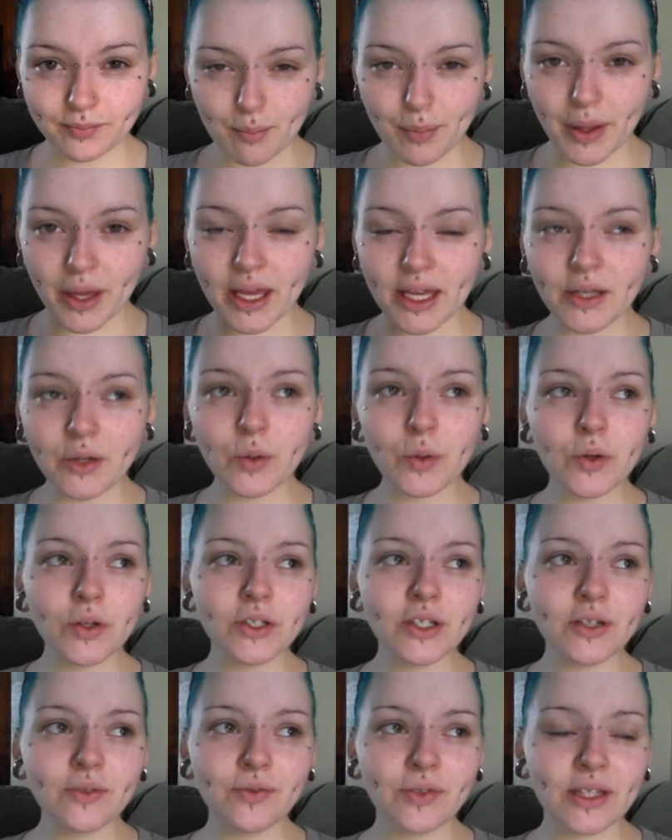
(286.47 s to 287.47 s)
But in
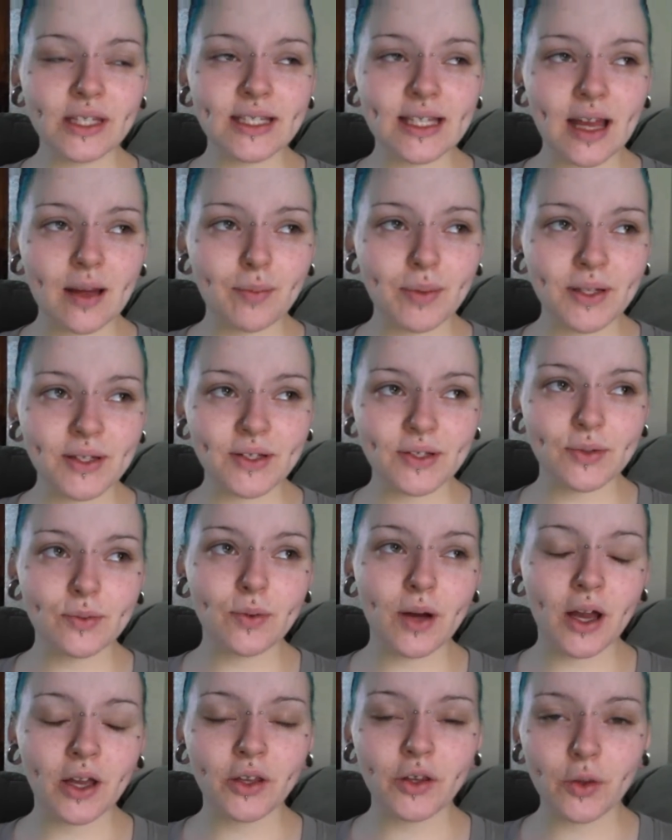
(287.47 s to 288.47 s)
order for the tablets to
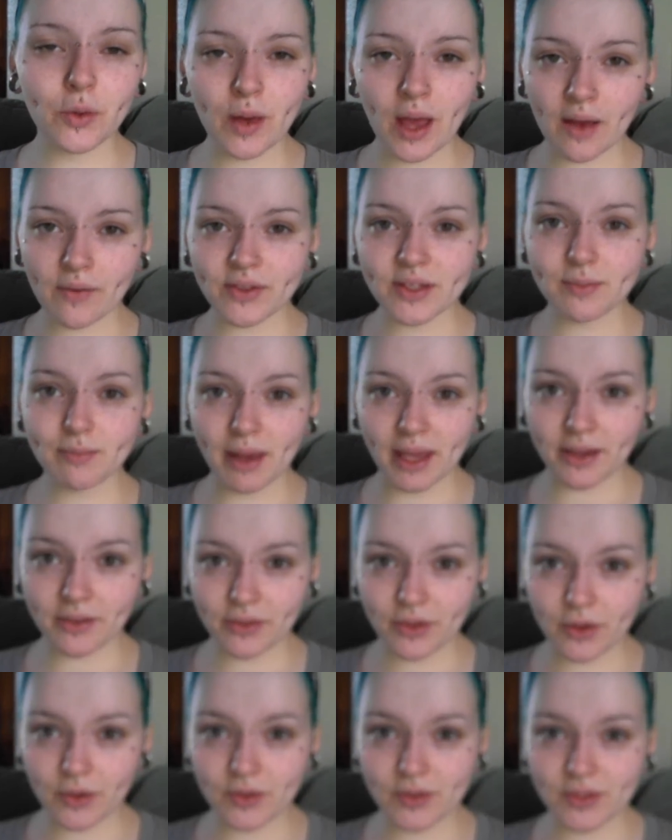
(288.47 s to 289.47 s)
work, you have to make
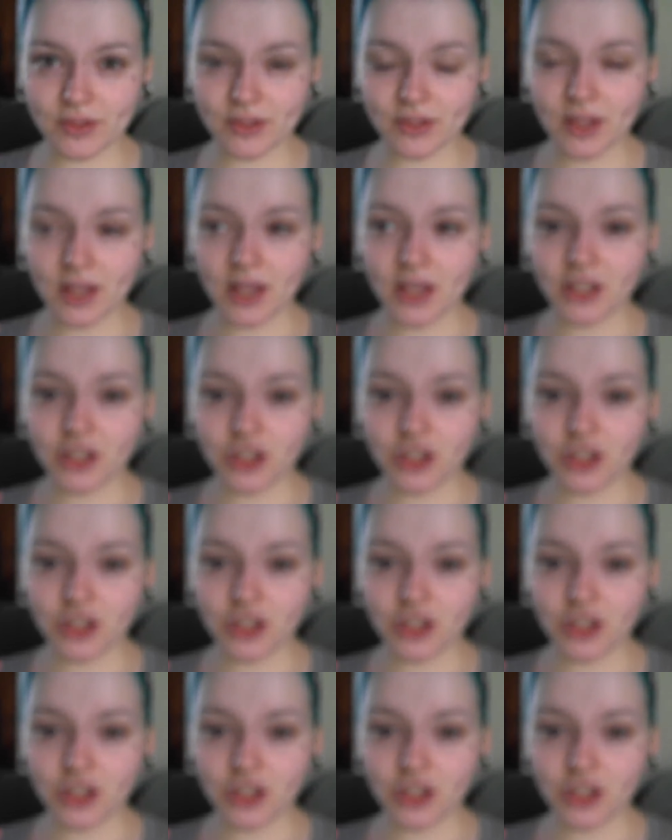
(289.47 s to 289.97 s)
those